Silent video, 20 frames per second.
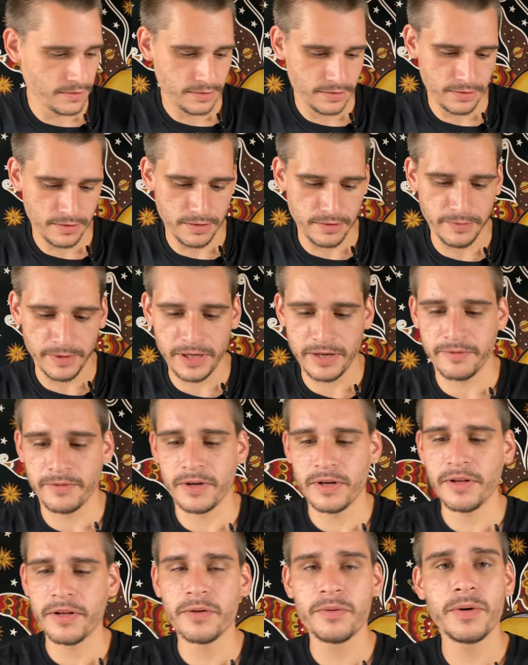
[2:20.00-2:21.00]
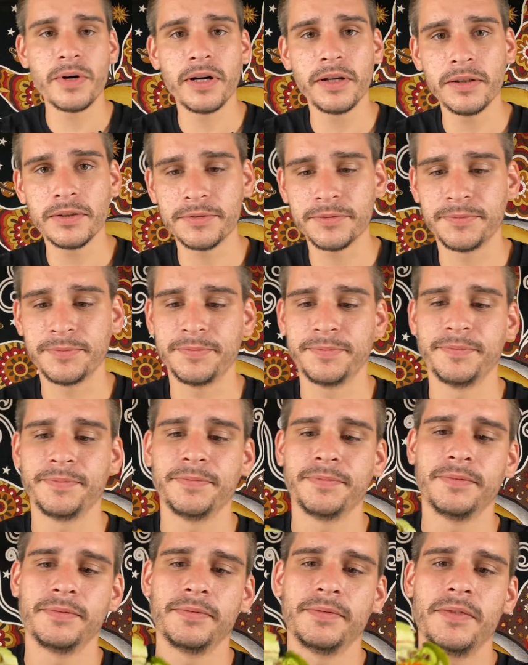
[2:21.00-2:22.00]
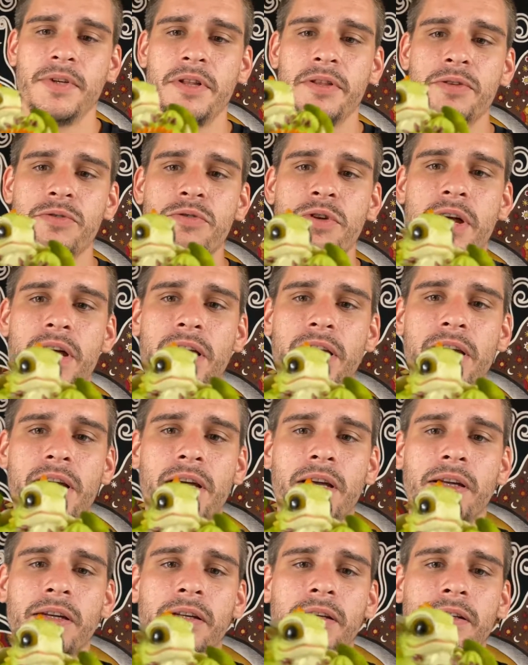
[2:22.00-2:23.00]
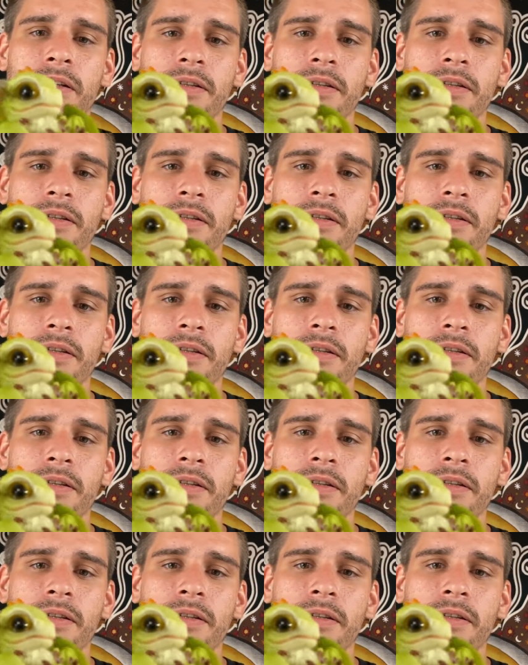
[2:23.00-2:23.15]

And then we have another one, another dragon egg.